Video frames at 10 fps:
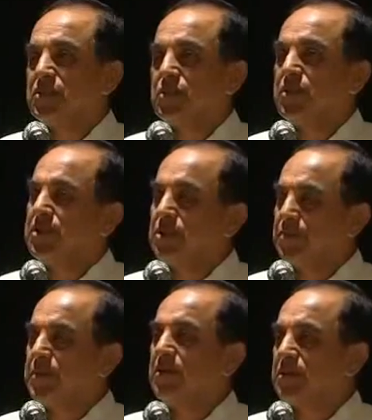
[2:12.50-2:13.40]
So he
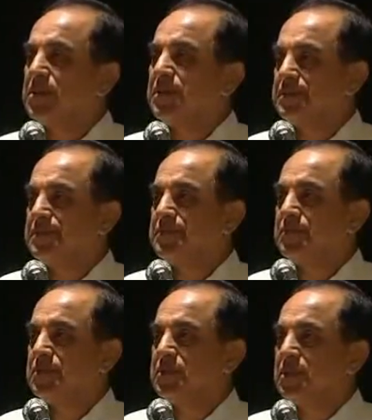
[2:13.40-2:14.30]
dropped out.
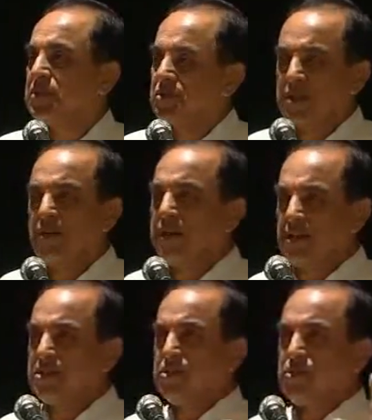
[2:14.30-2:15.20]
So now he
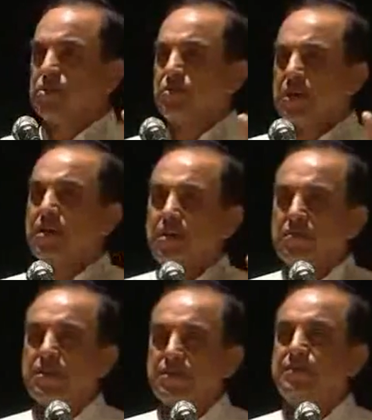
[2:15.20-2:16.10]
doesn't use the word
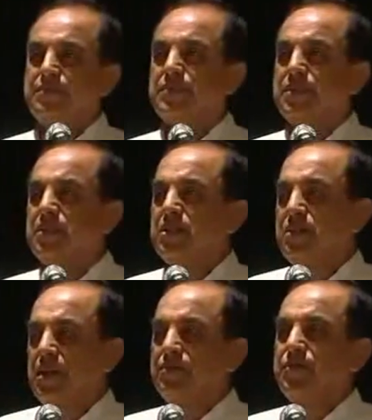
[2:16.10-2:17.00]
Harvard.
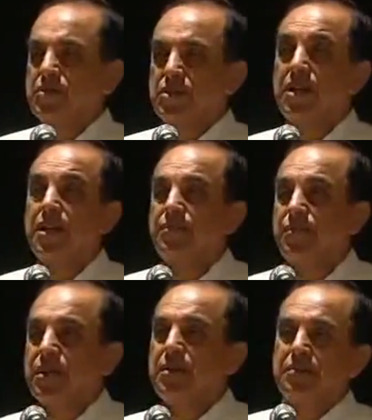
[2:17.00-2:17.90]
Unfortunately
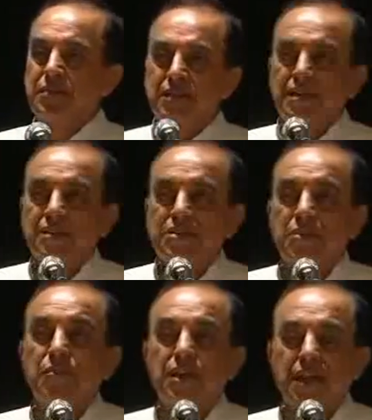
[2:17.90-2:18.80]
for him,
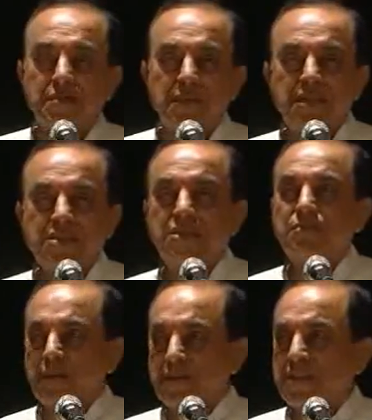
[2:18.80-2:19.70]
someone like me is
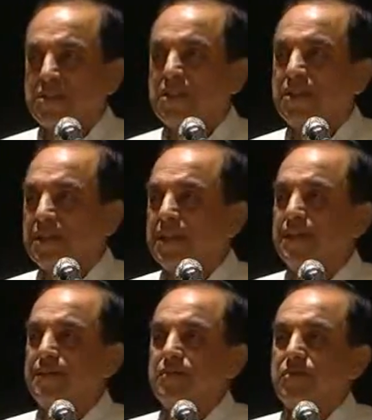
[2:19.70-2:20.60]
in politics in
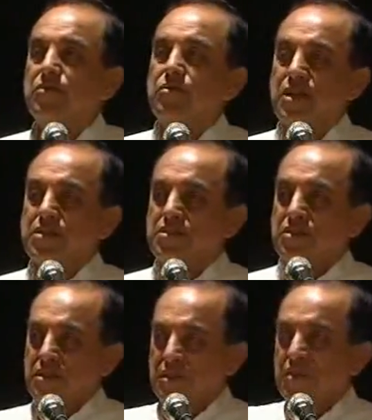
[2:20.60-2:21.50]
India who has
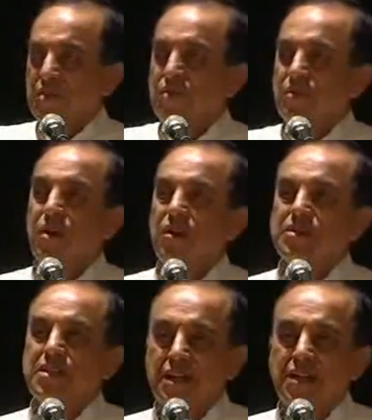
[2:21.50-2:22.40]

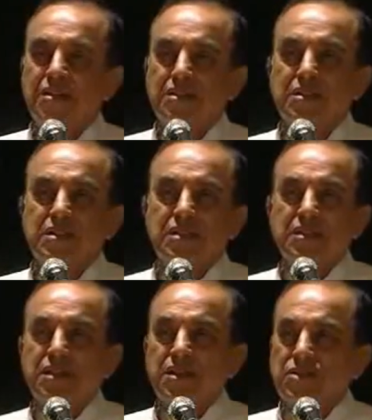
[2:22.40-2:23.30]
long-standing
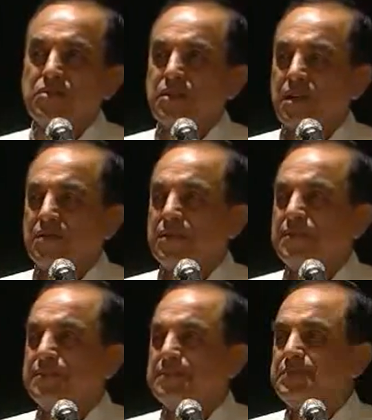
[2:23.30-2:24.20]
connections with Harvard.